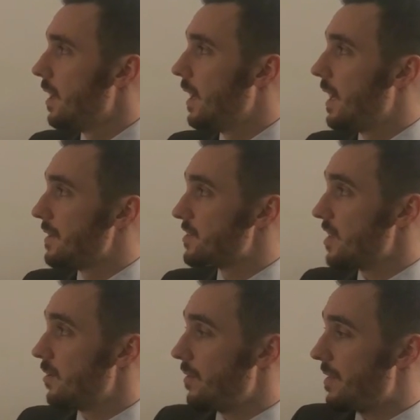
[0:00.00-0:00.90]
Uh, and
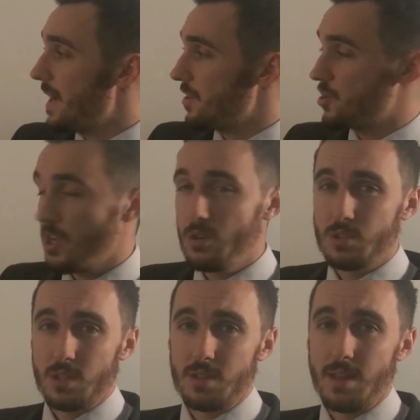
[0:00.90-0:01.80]
so that
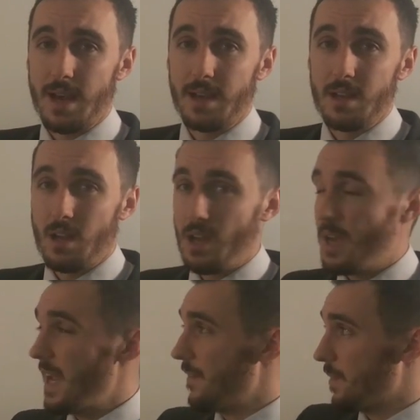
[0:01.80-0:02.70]
shows us that
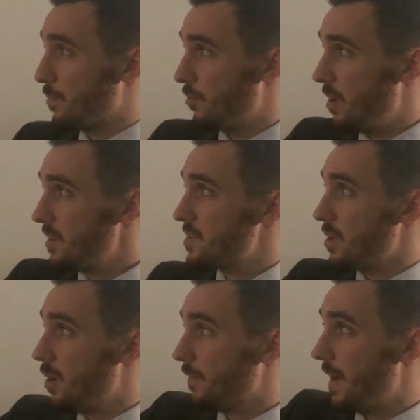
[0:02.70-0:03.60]
if the price
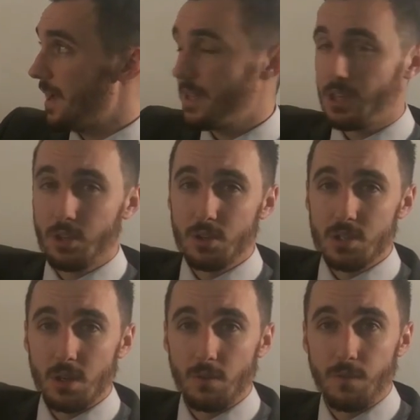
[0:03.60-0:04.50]
of a
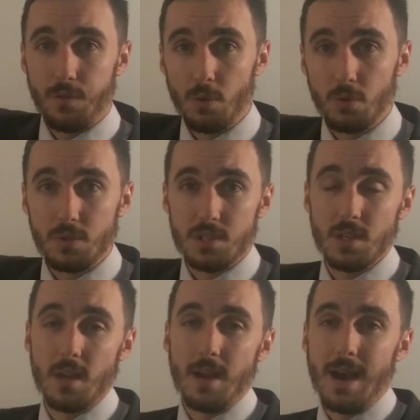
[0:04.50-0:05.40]
good
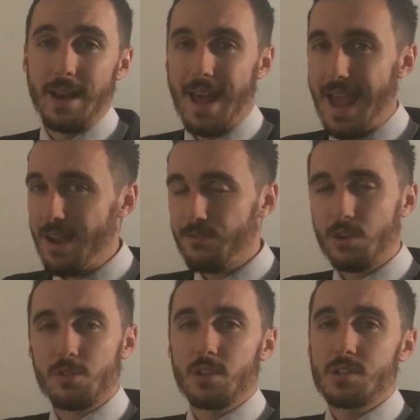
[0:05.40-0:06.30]
falls, and
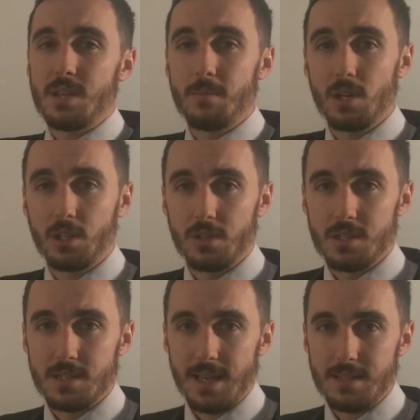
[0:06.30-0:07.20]
every other similar good
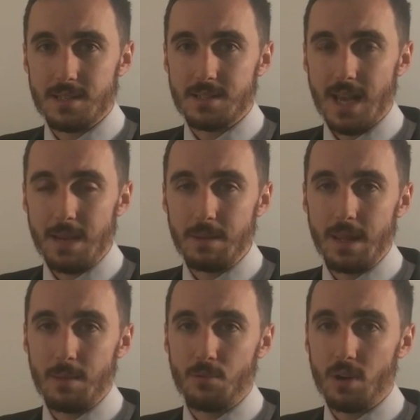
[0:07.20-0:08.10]
stays the same in
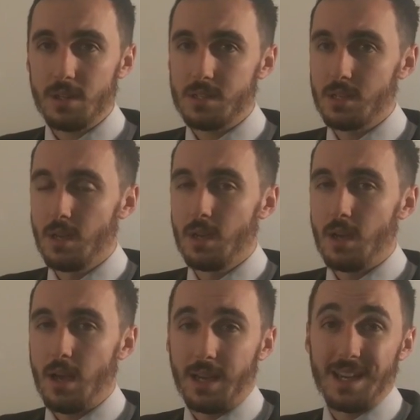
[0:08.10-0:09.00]
their price,
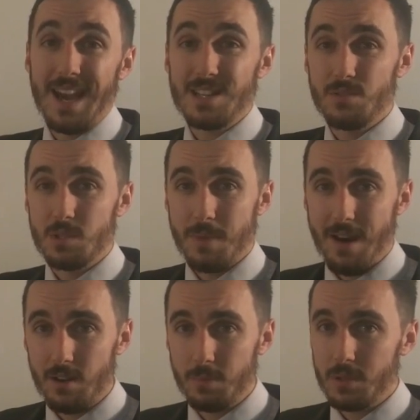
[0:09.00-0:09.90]
uh, ceteris
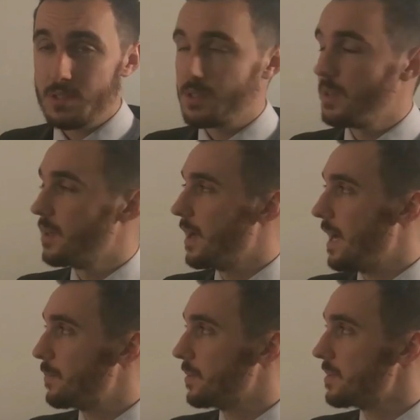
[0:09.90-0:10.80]
paribus
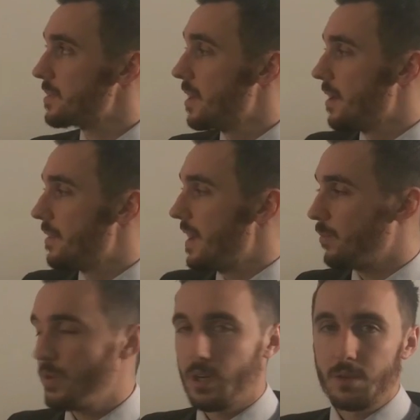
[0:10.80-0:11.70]
happens,
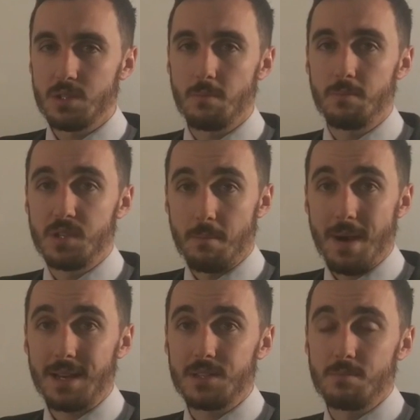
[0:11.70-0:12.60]
then we're going to
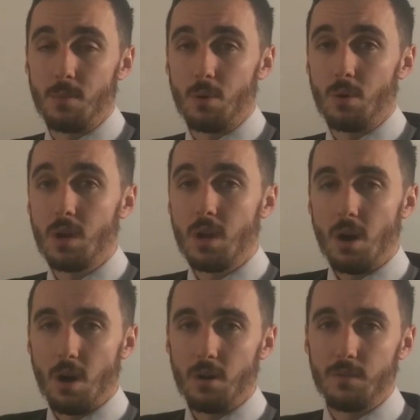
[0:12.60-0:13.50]
demand more
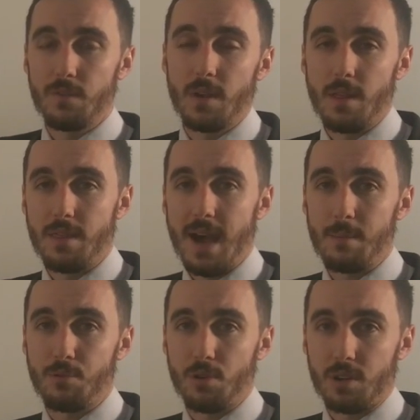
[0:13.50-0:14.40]
of
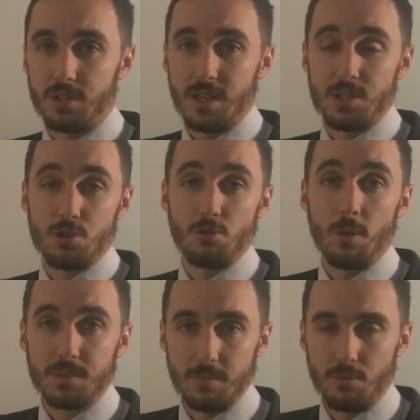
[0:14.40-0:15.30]
that product that has
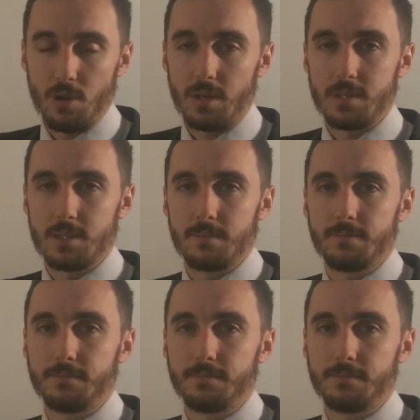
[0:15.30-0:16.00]
dropped in price.